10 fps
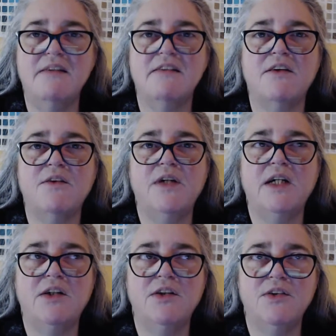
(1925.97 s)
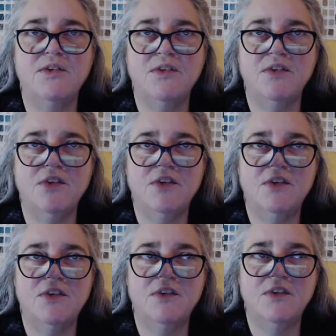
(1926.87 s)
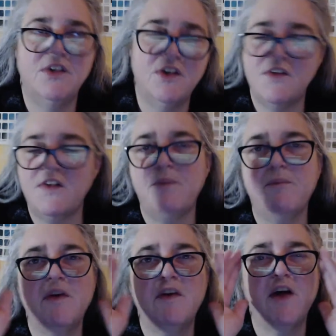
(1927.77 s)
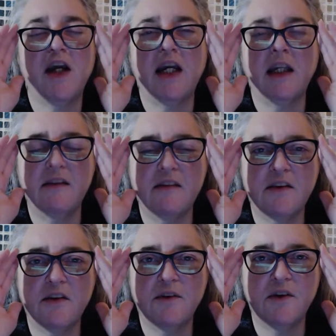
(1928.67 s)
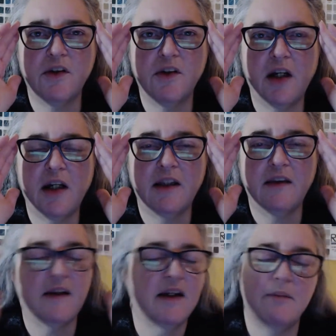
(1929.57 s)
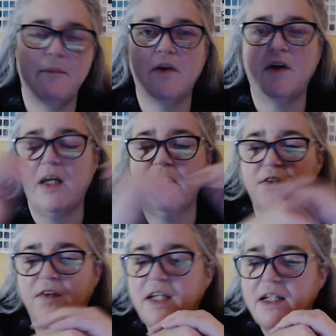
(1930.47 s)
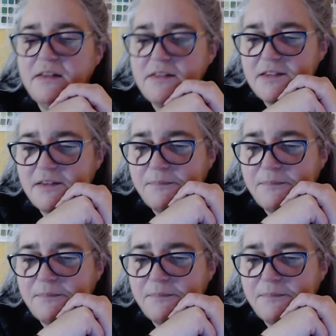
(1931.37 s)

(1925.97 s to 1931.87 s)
sewing or do something with your hands so you're not thinking about other things.